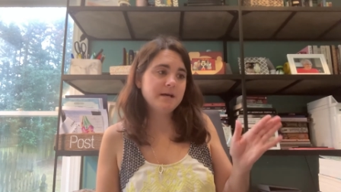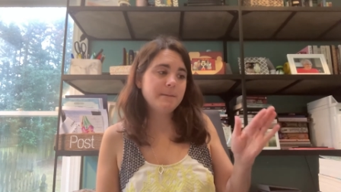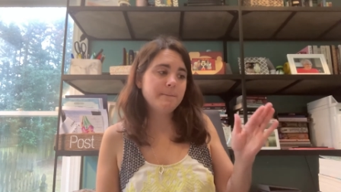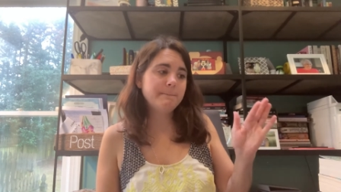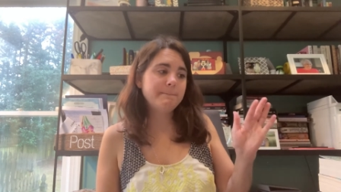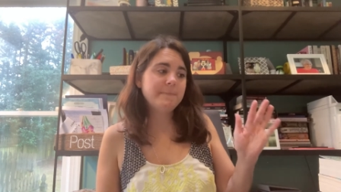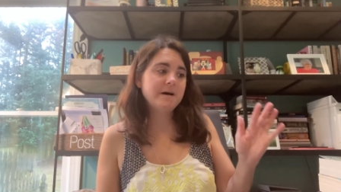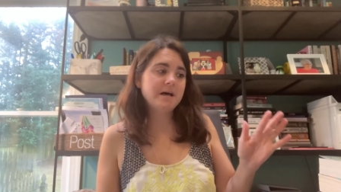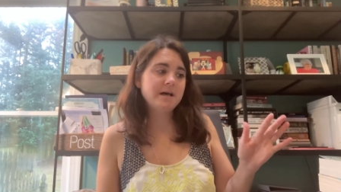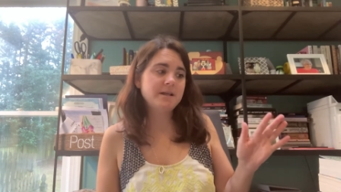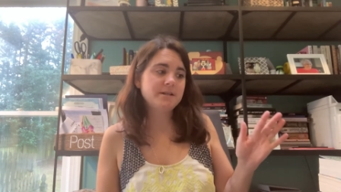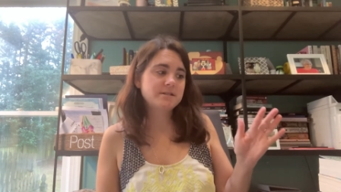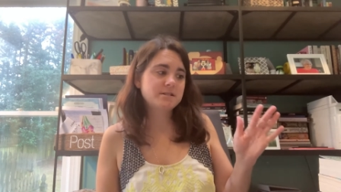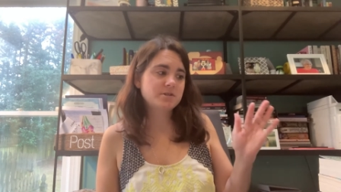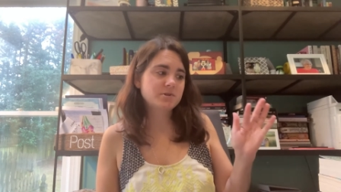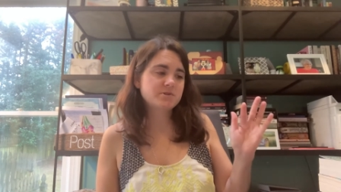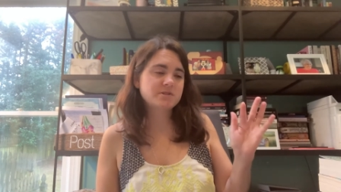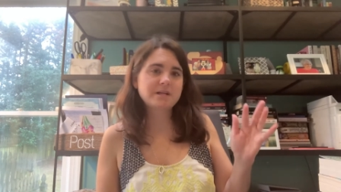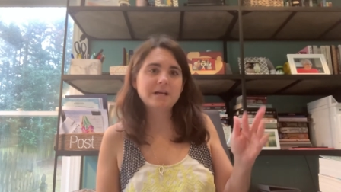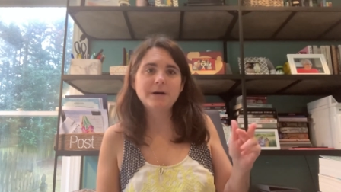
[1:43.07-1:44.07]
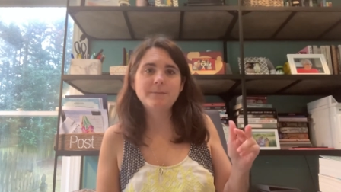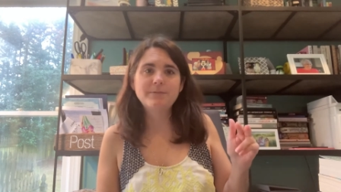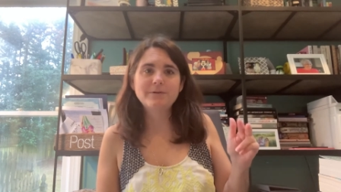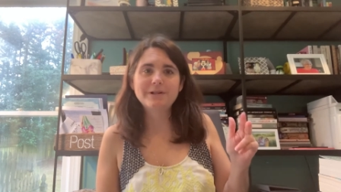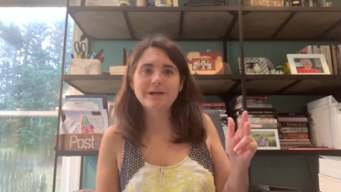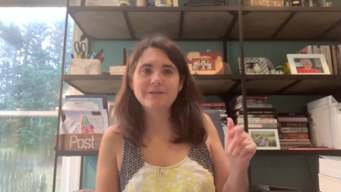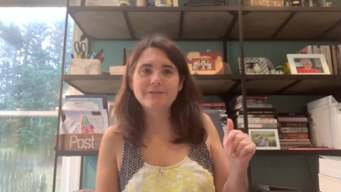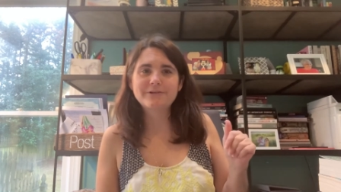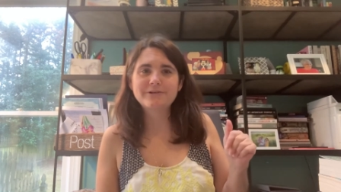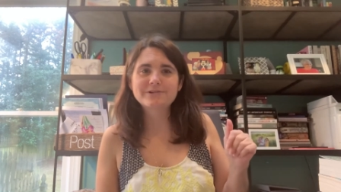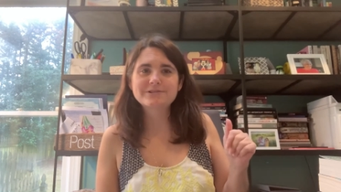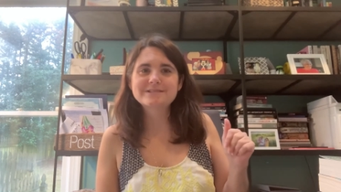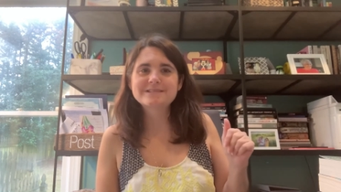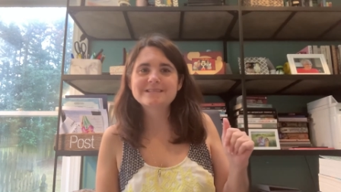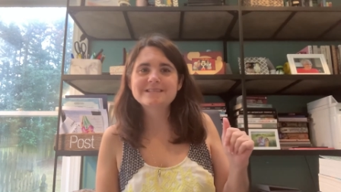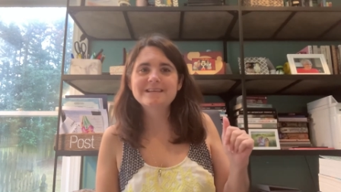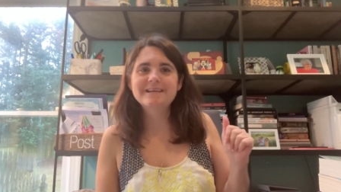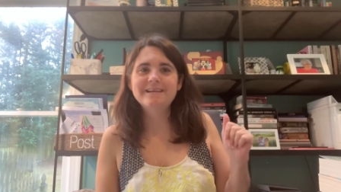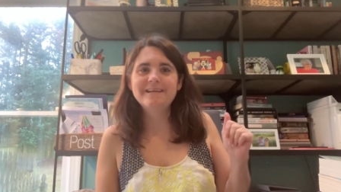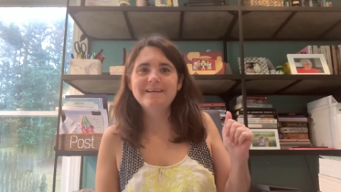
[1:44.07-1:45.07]
but there's a couple
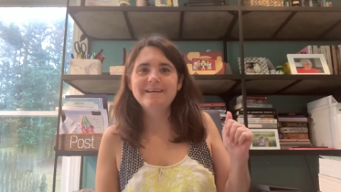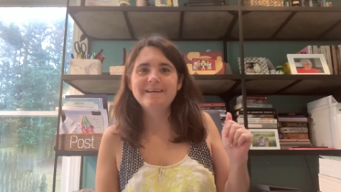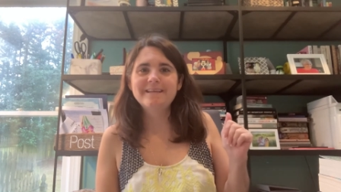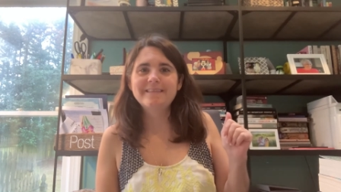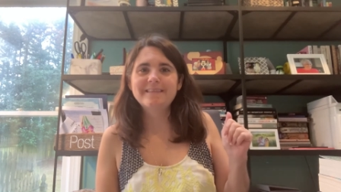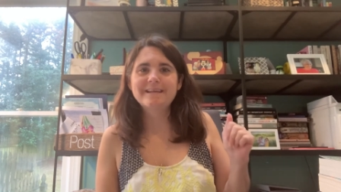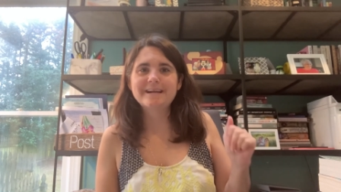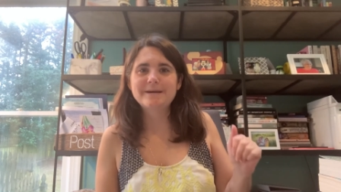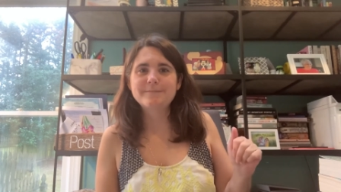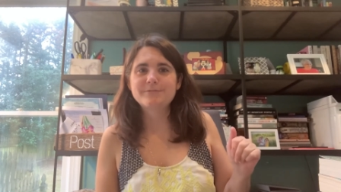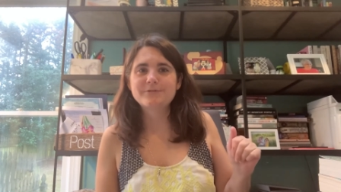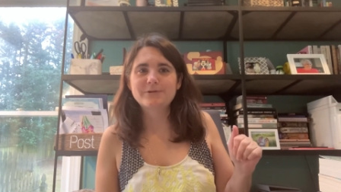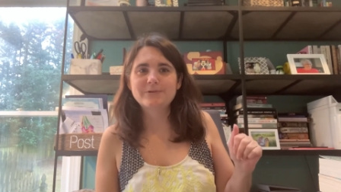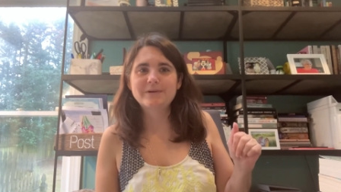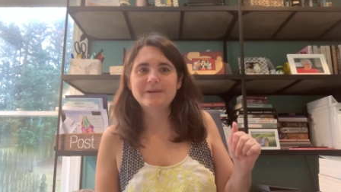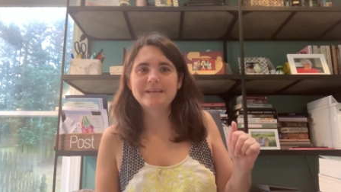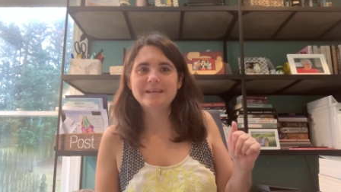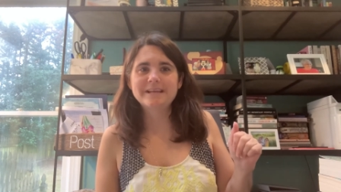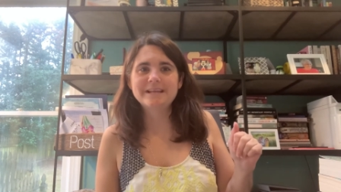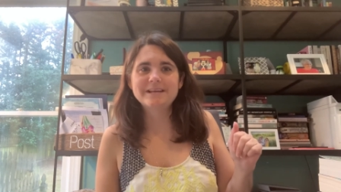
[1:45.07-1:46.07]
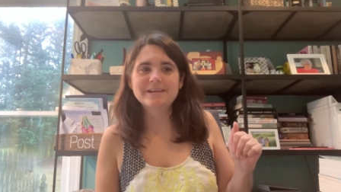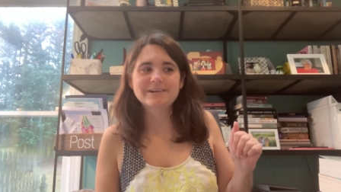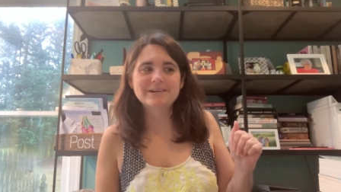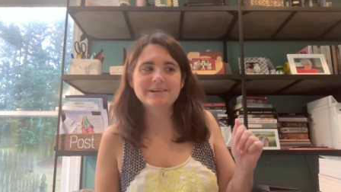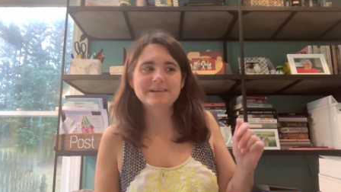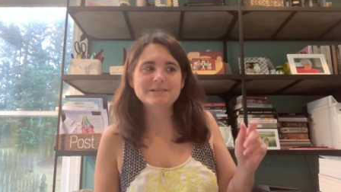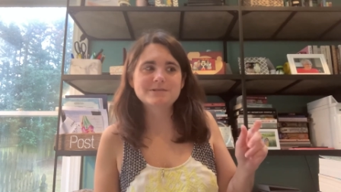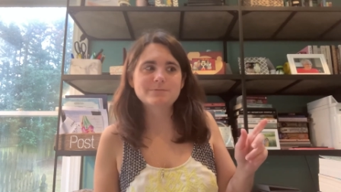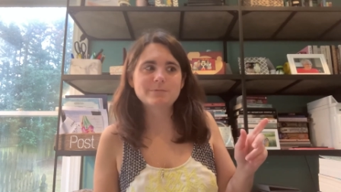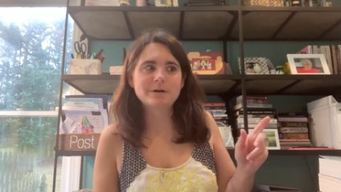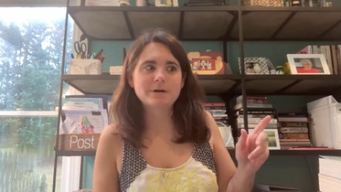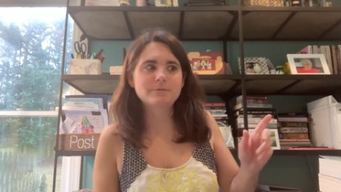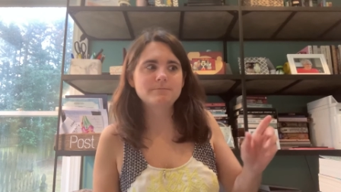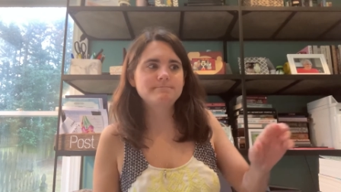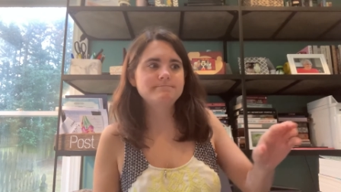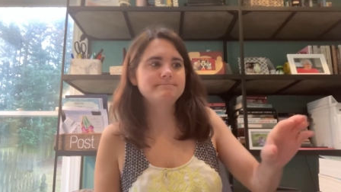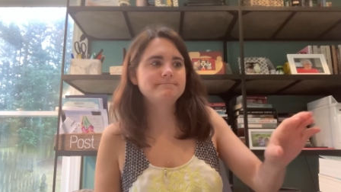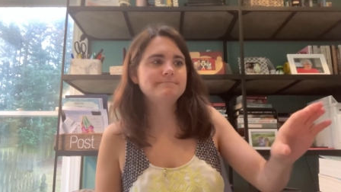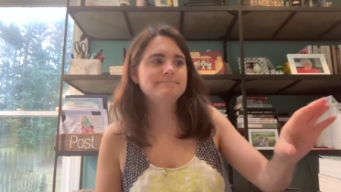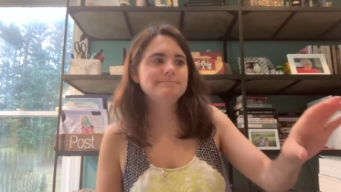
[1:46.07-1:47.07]
others that I'm throwing in here as well.
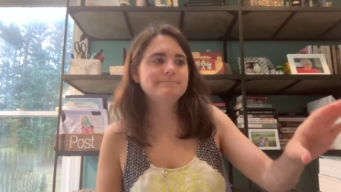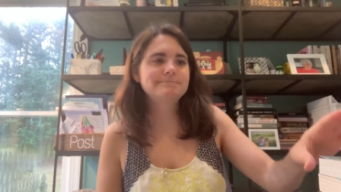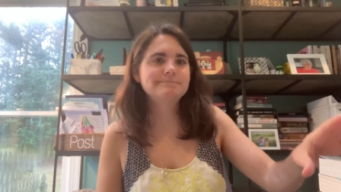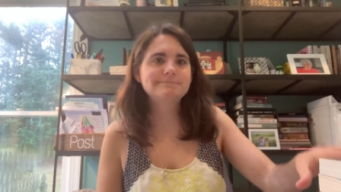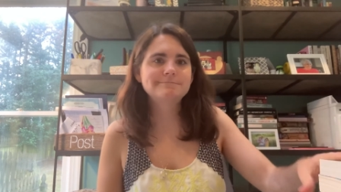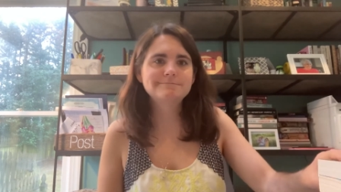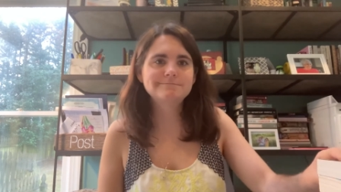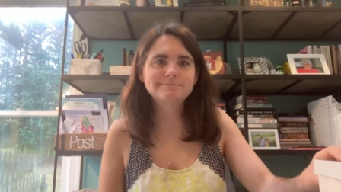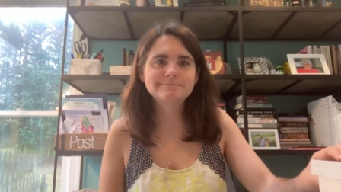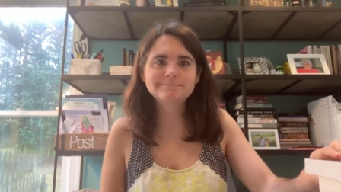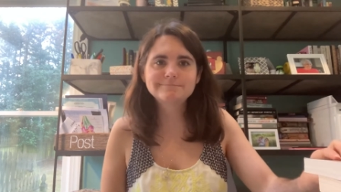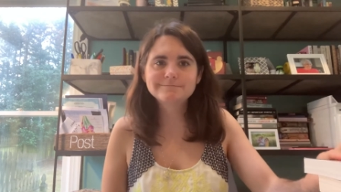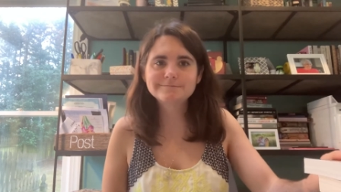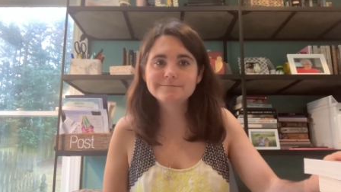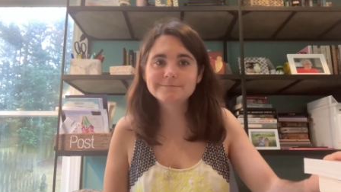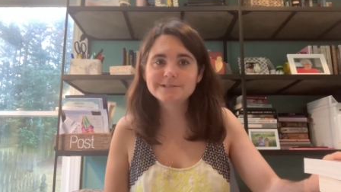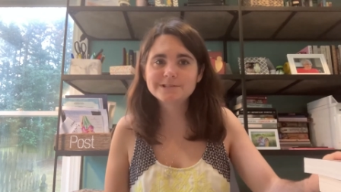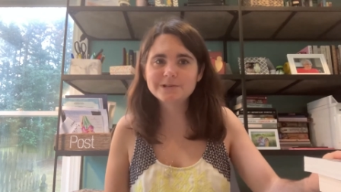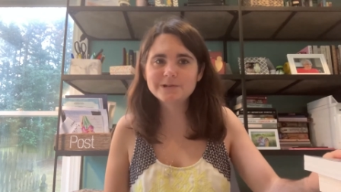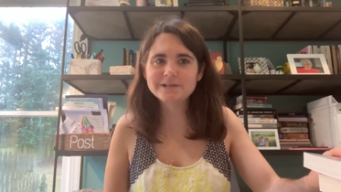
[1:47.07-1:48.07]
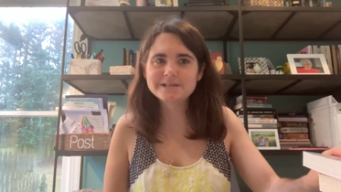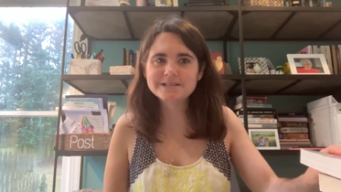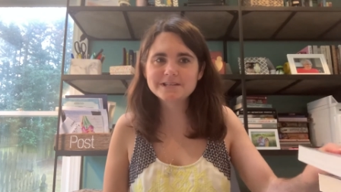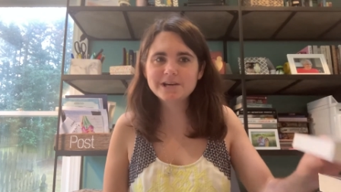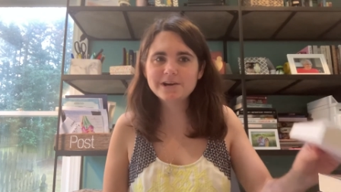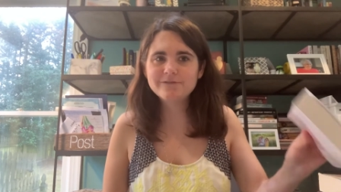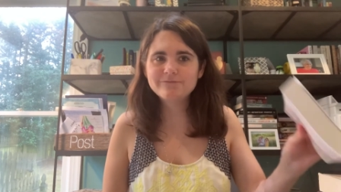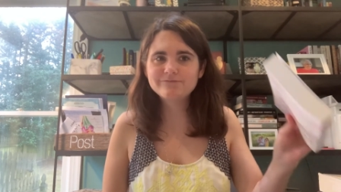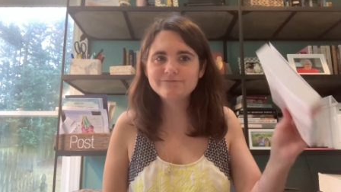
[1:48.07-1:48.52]
So let's go.